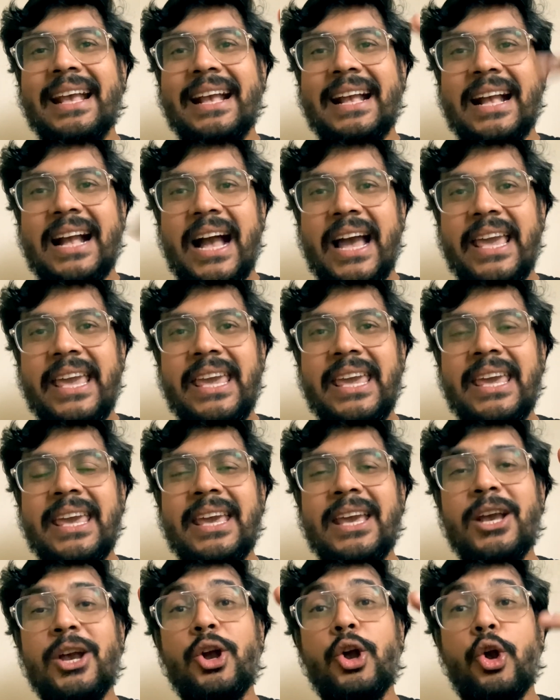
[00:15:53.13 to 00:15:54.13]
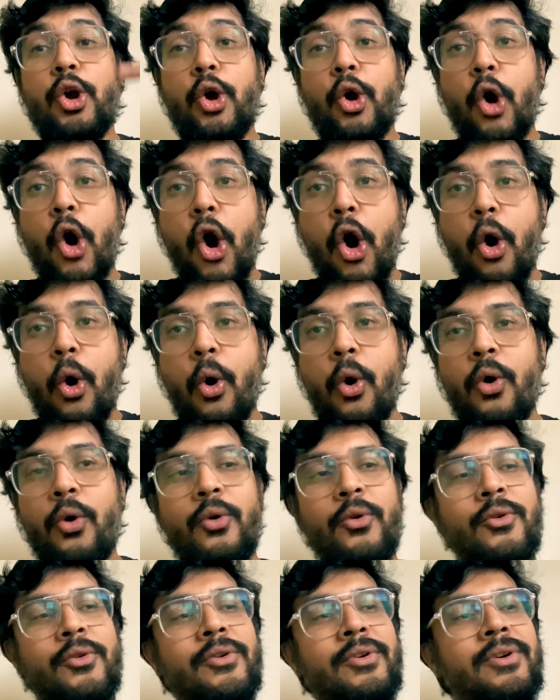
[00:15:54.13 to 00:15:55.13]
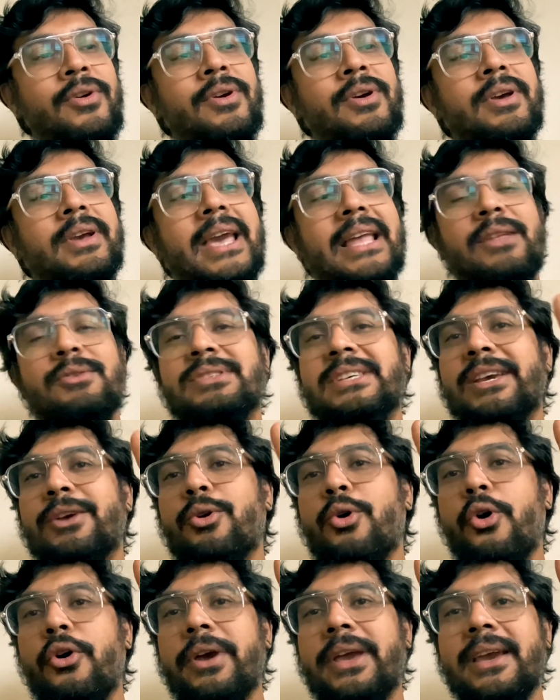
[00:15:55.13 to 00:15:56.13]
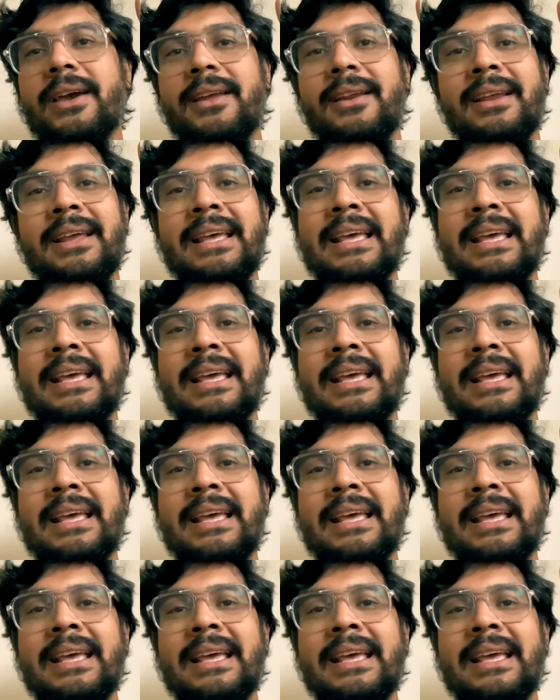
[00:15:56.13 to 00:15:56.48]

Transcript: kai, ko. Can you see ko here?